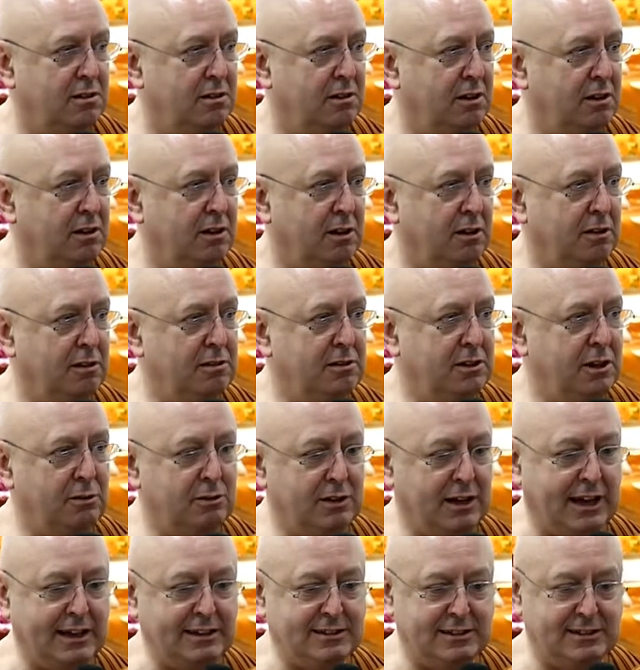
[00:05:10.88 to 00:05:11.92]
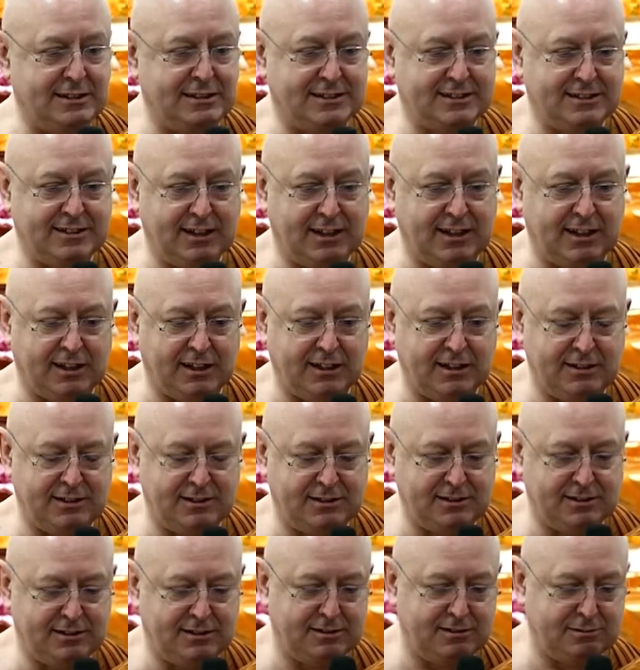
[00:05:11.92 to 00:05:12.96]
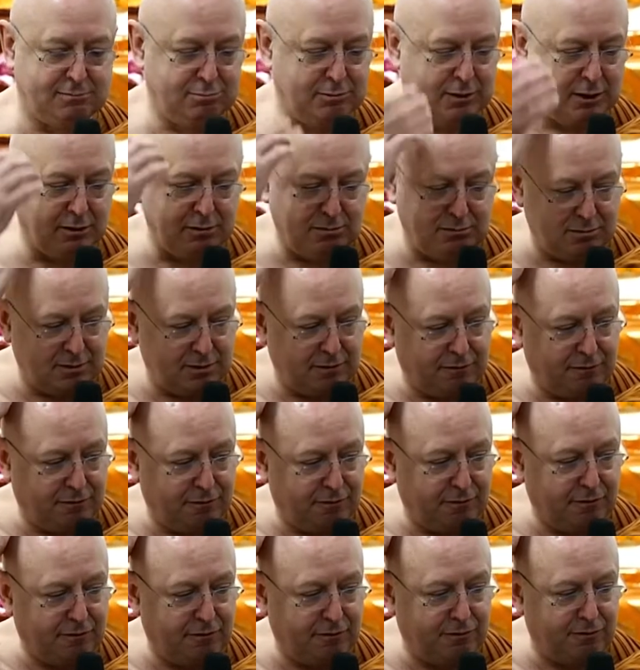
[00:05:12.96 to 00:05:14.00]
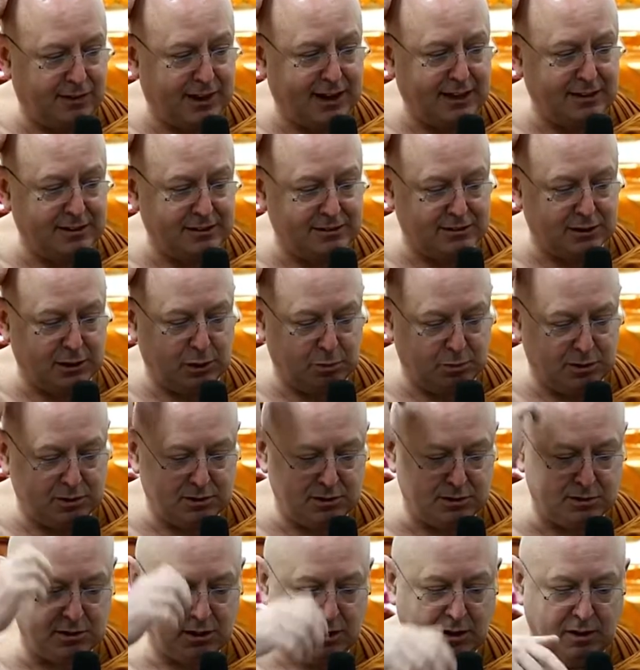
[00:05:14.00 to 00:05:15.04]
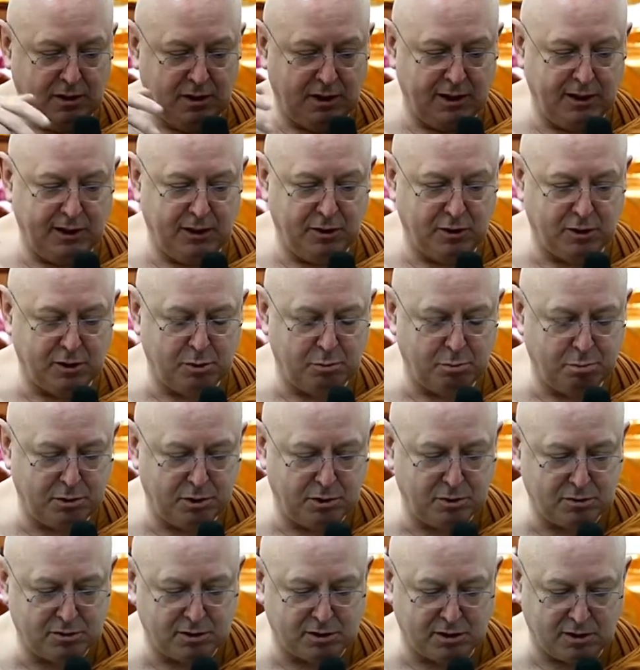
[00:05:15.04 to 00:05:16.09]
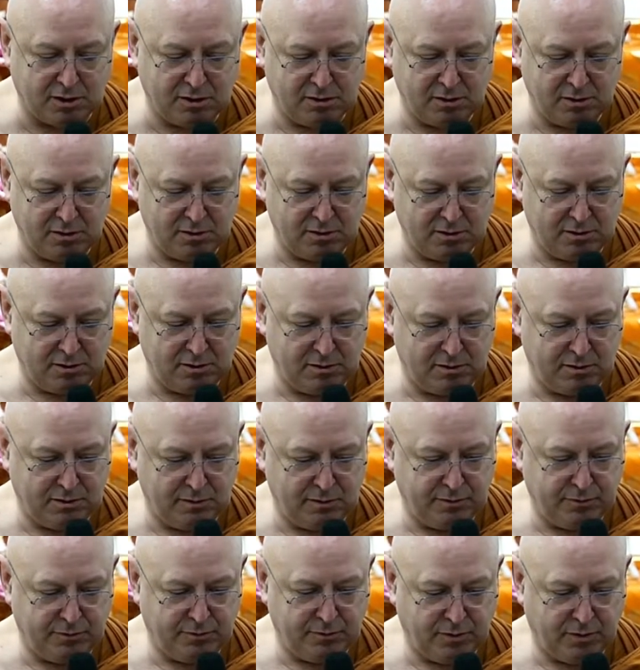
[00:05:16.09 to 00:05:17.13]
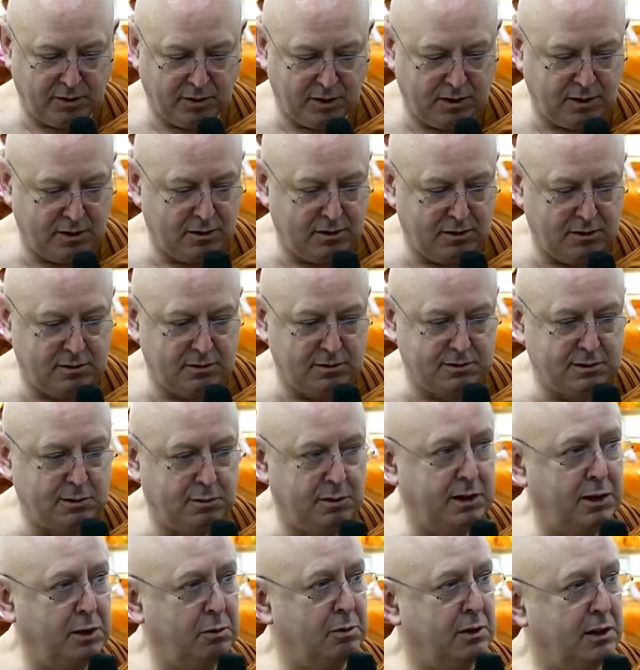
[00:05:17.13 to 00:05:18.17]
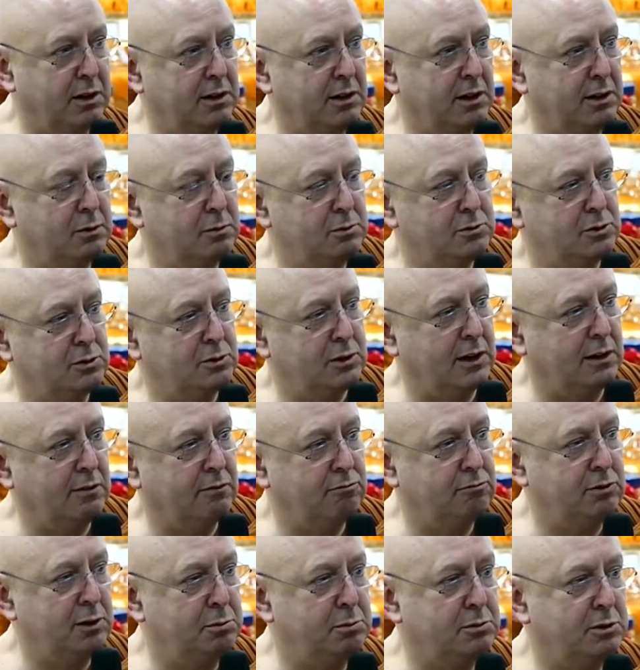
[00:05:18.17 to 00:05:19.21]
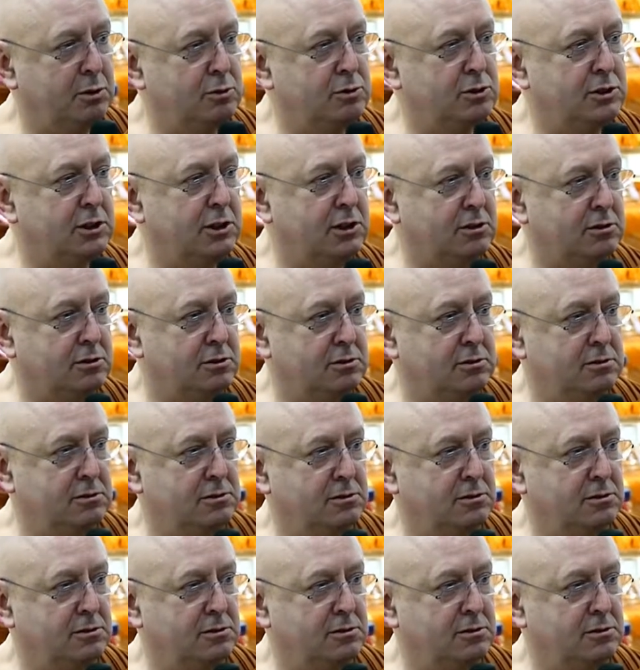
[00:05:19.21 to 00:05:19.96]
You don't actually see it. It's just a fantasy which is in your computer. So anyway, that should have crypto shit.